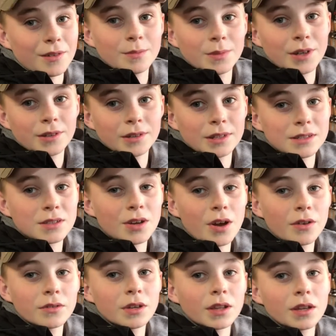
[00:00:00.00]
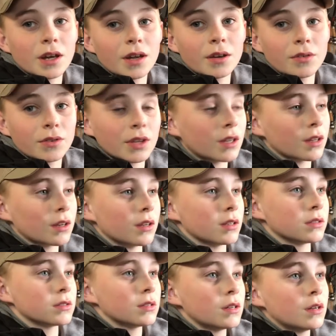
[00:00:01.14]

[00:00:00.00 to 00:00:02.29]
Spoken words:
but it's not really. I don't think it is.